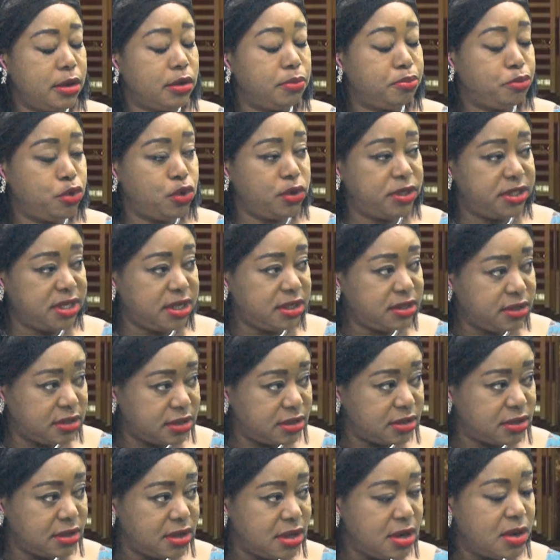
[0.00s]

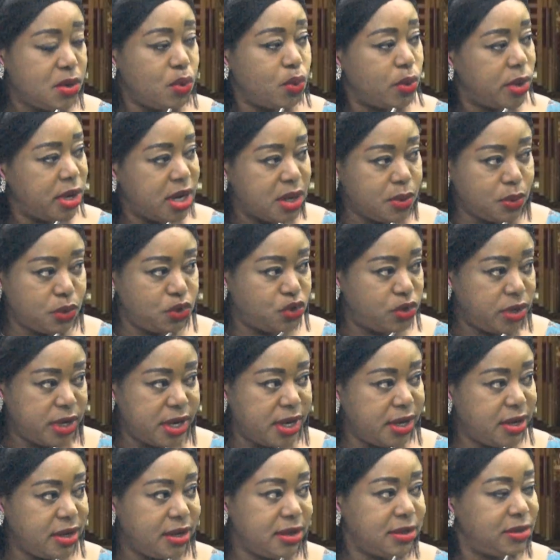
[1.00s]
protests, whether we should
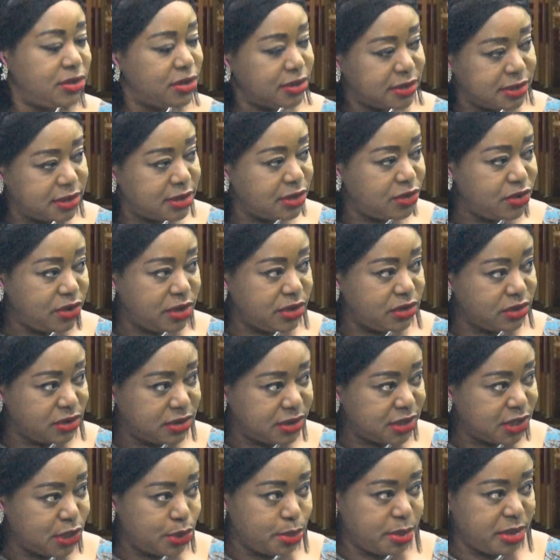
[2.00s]
end it. You're still going to
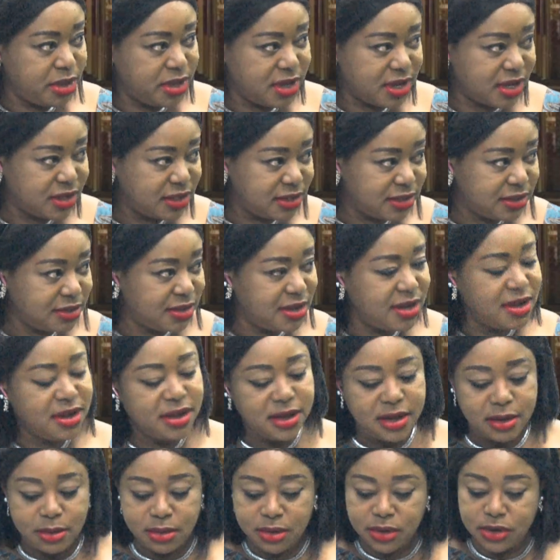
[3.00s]
tell me that
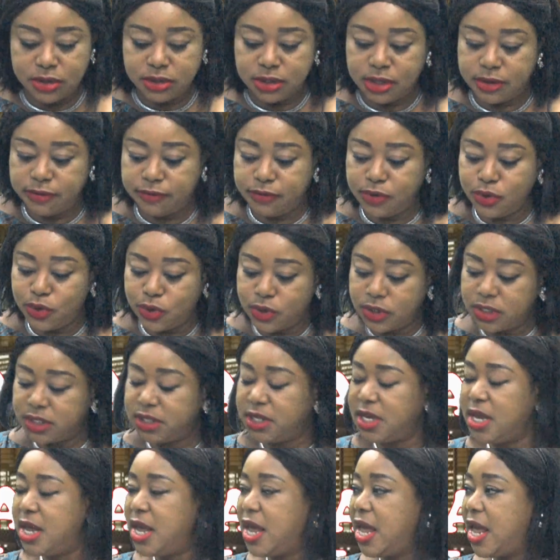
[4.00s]
because you have not.
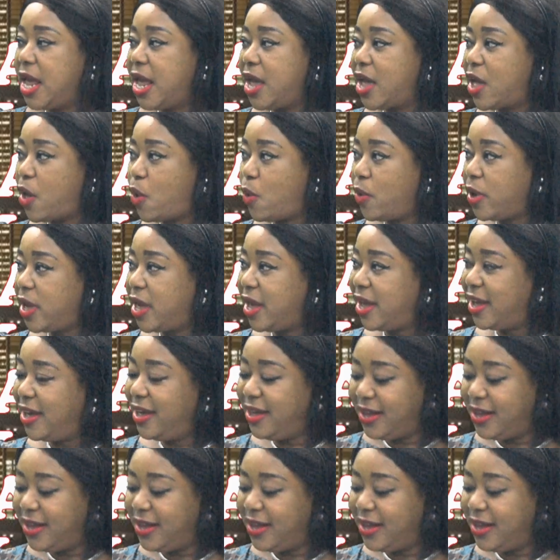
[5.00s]
Okay,